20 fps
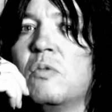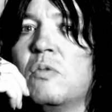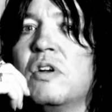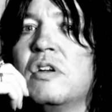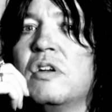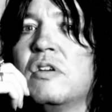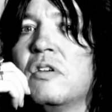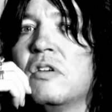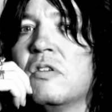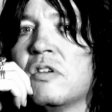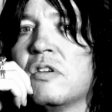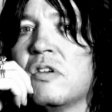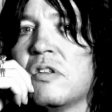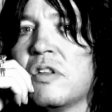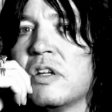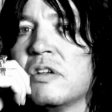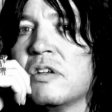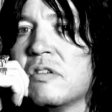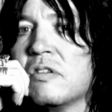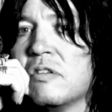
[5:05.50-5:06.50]
Winter and all
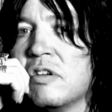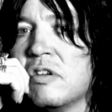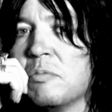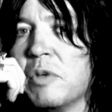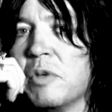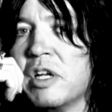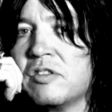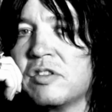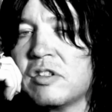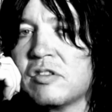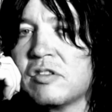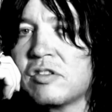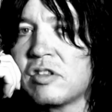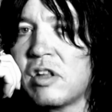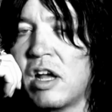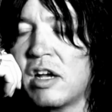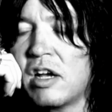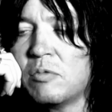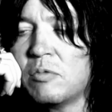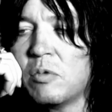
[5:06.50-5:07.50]
that, you know, amazing
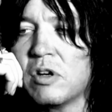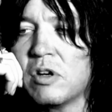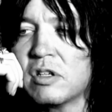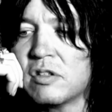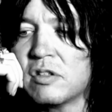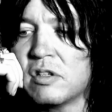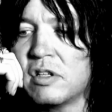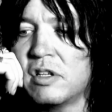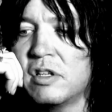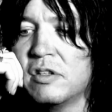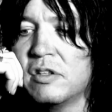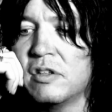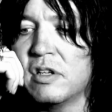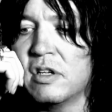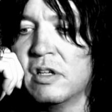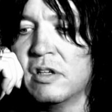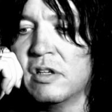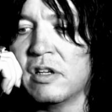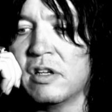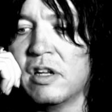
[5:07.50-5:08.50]
slide work that he
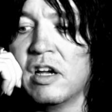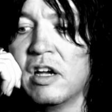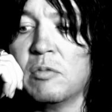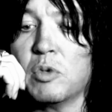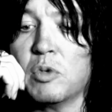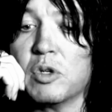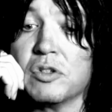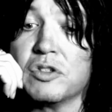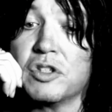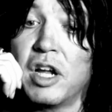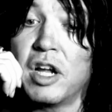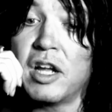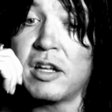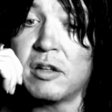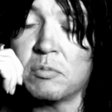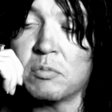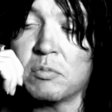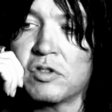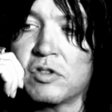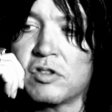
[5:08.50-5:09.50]
did, and Elmore
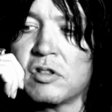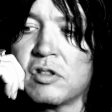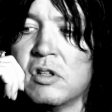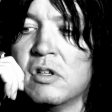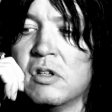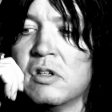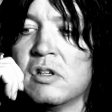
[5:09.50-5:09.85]
James,